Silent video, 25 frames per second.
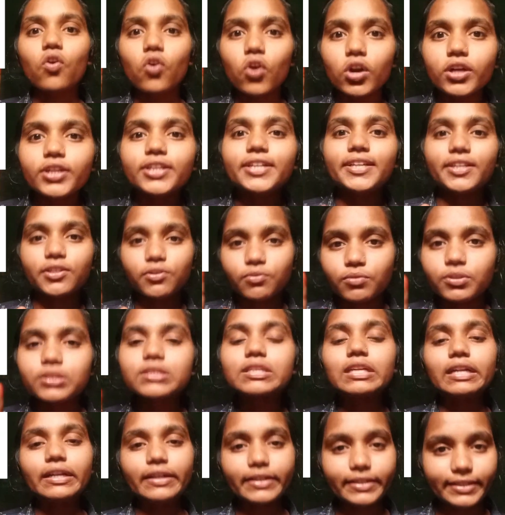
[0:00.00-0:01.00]

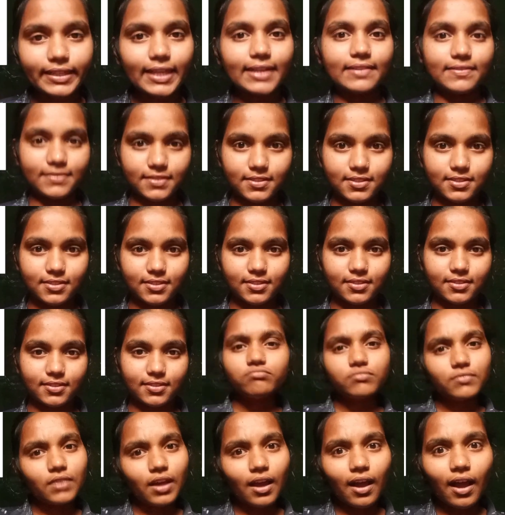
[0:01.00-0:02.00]
continuous tense.
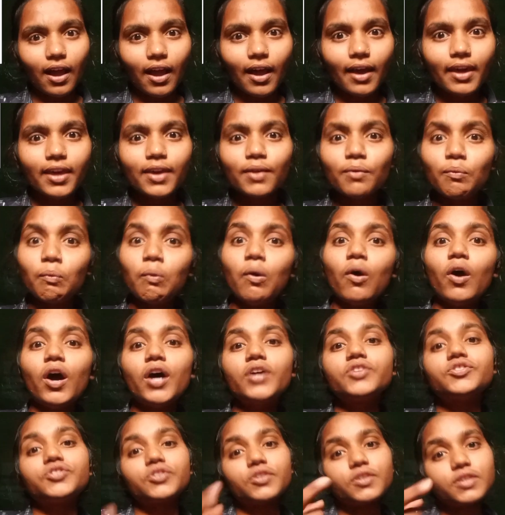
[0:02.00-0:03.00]
I
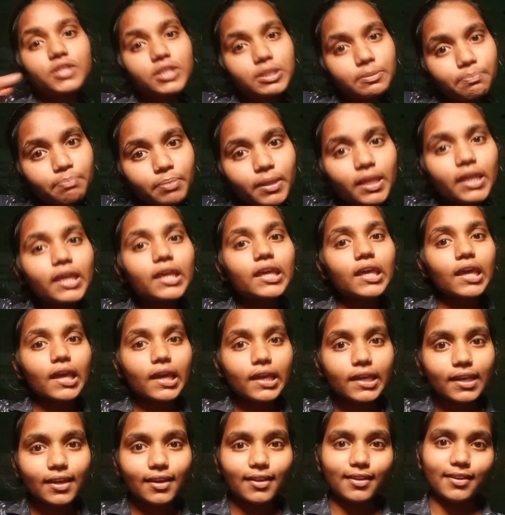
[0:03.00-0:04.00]
was
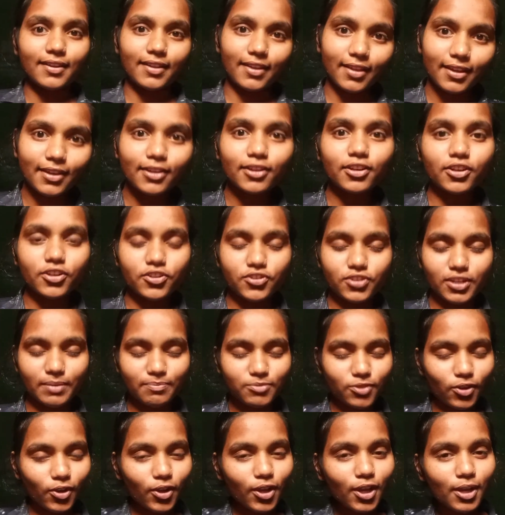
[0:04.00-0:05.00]
speaking in English. I'm
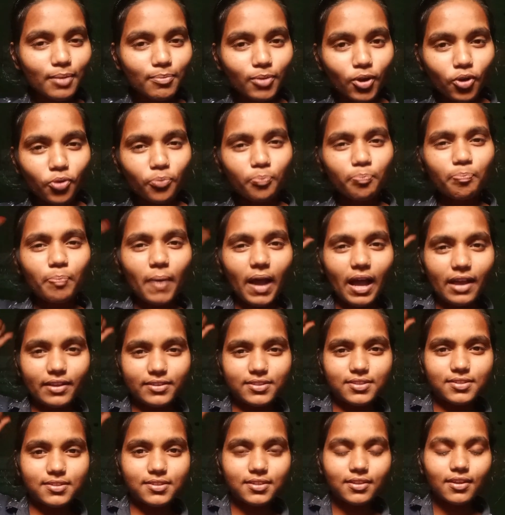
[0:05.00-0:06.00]
talking about
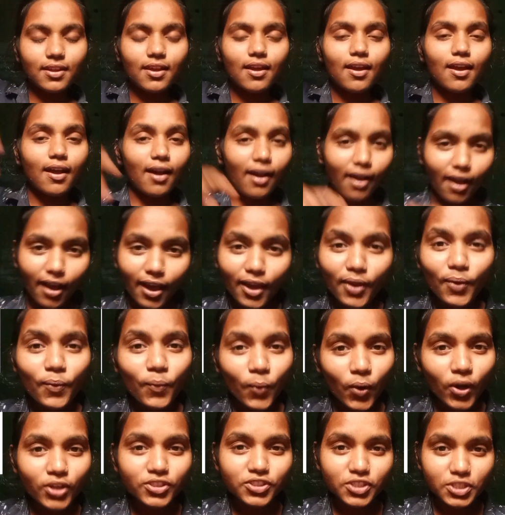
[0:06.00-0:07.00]
past. I
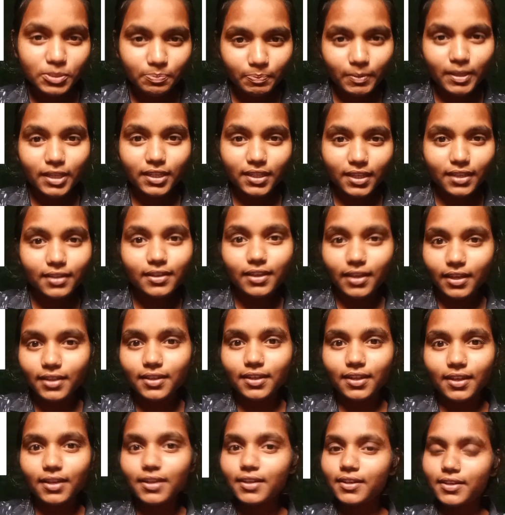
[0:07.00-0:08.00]
was speaking
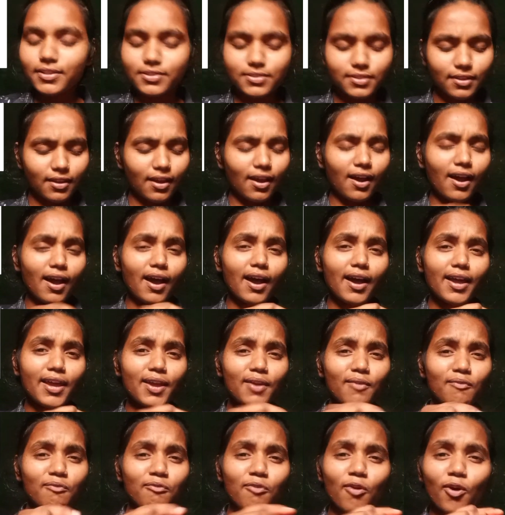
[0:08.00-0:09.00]
in English.
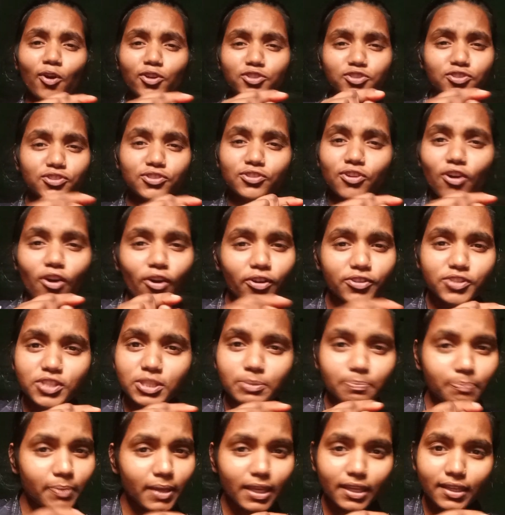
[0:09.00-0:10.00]
I was not
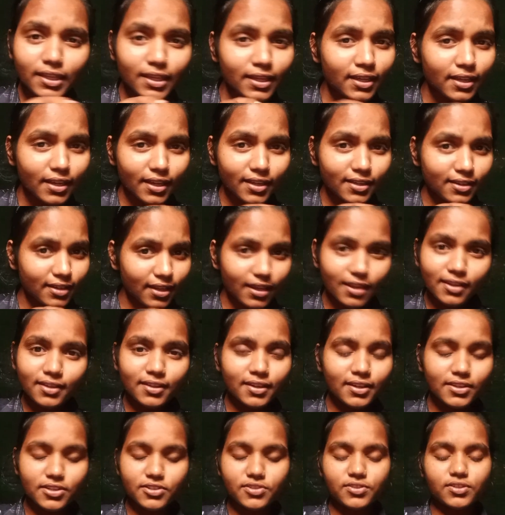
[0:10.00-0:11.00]
speaking in
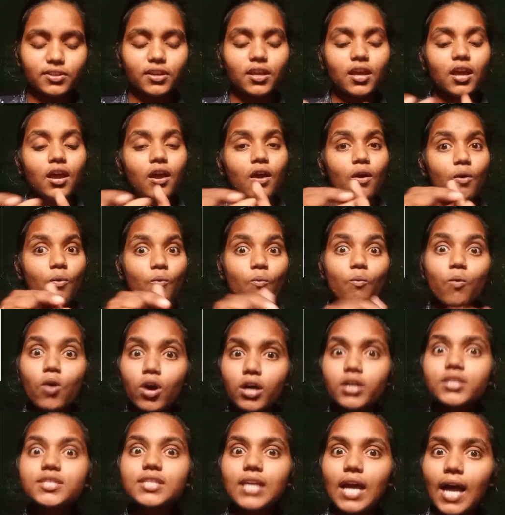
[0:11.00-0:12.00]
English.
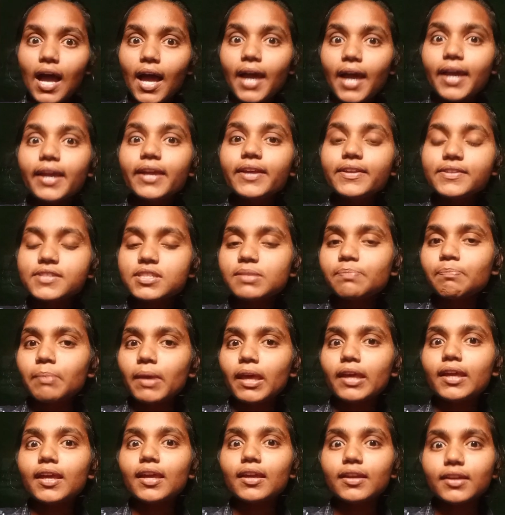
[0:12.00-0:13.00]
Was I
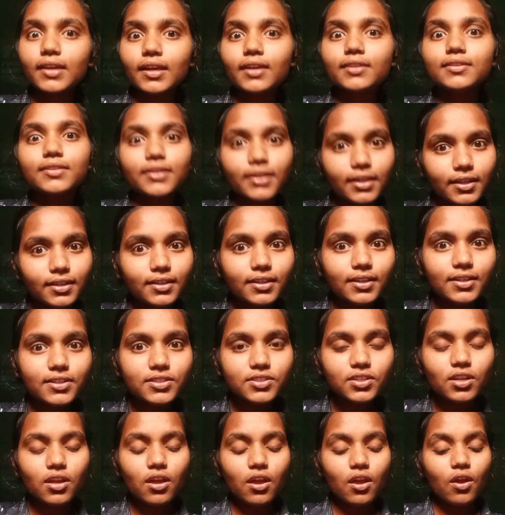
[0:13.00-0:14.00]
speaking in
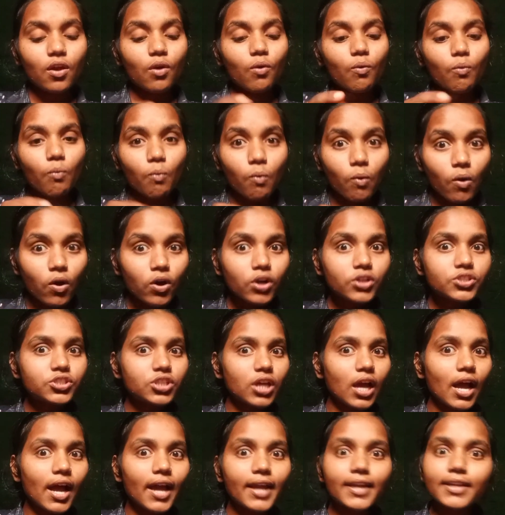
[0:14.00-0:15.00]
English? Was
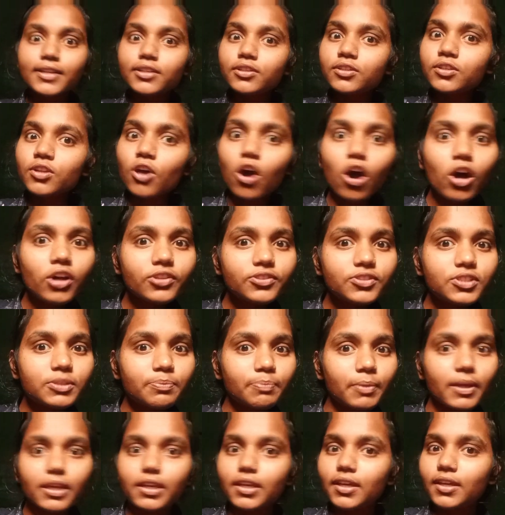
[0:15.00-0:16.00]
I not
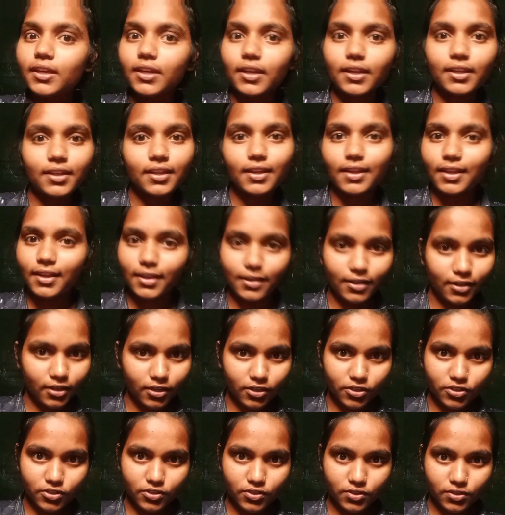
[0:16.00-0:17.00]
speaking in
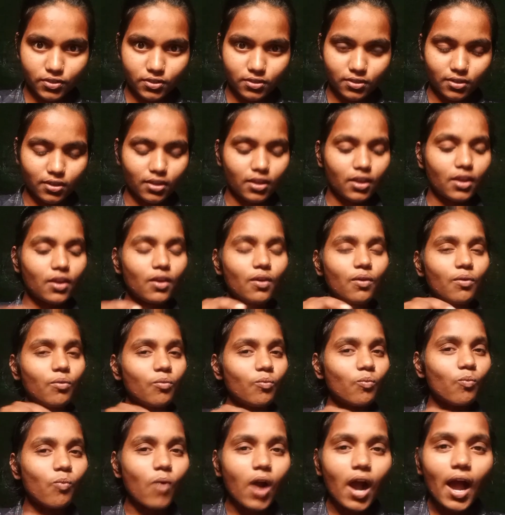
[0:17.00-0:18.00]
English?
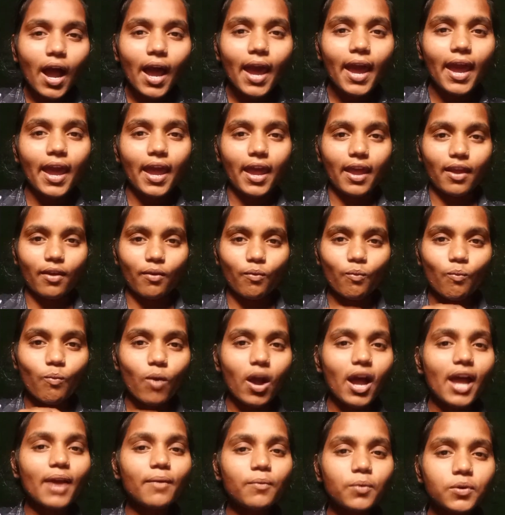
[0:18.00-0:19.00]
Why?
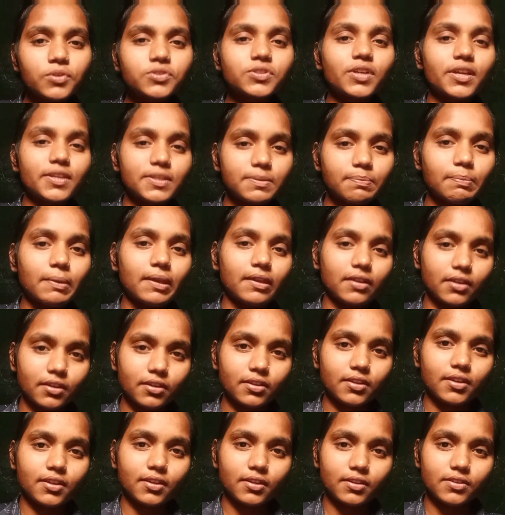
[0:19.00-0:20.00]
Why was I speaking
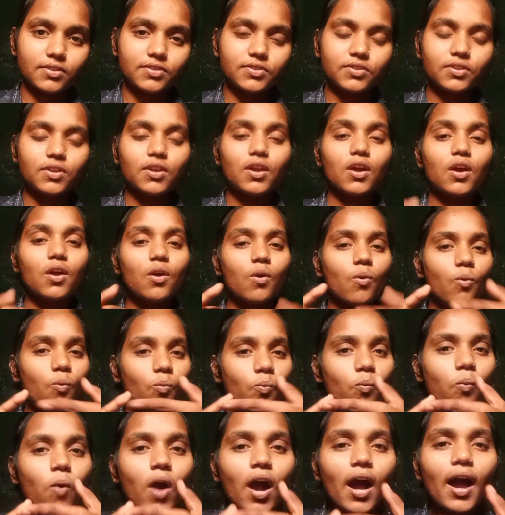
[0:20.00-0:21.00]
in English?
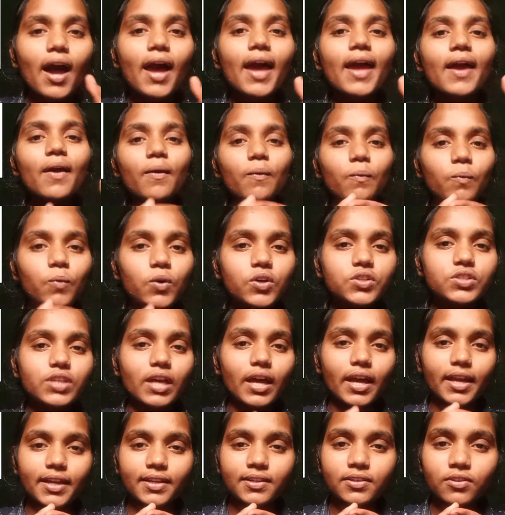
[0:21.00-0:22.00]
Why was I